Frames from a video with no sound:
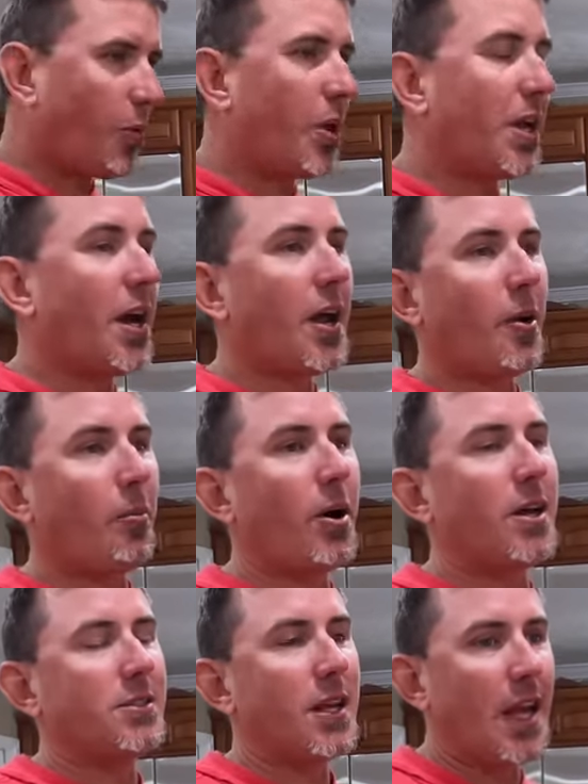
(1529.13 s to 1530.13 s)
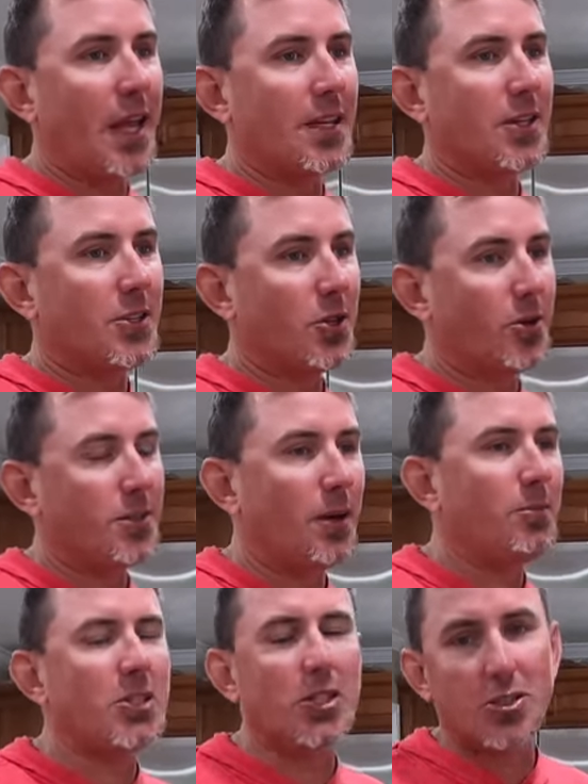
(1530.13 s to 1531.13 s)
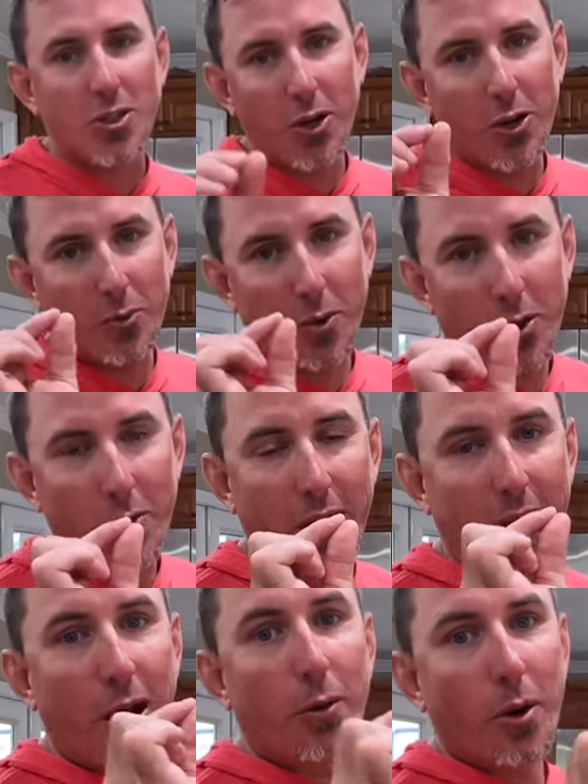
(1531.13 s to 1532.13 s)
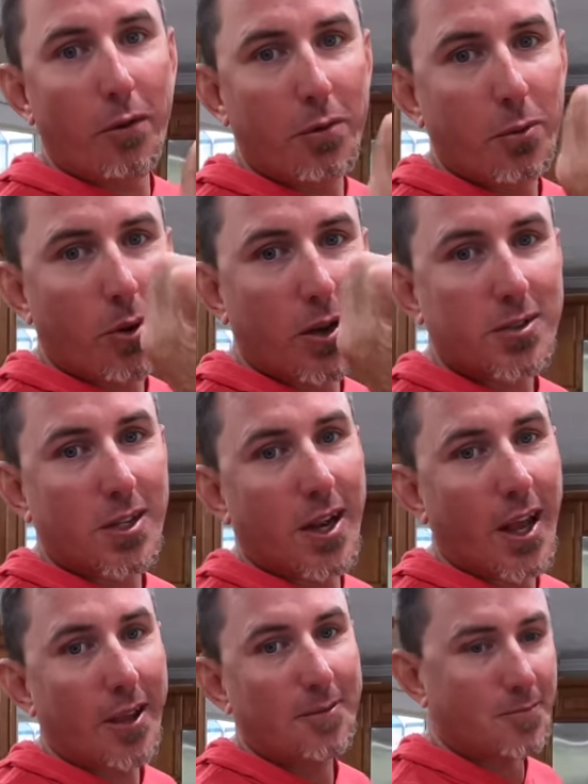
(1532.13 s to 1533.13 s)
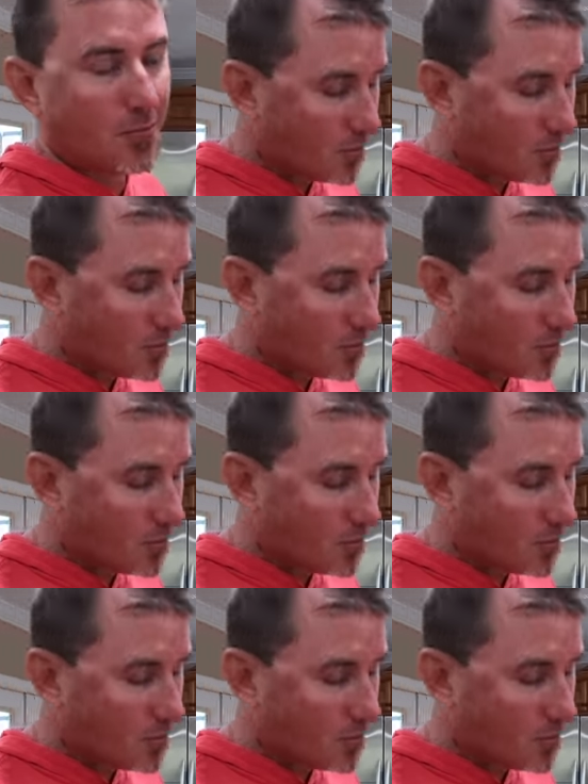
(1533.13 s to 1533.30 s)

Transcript: We got our butts handed to us. Let me just show you real quick how rough it was today.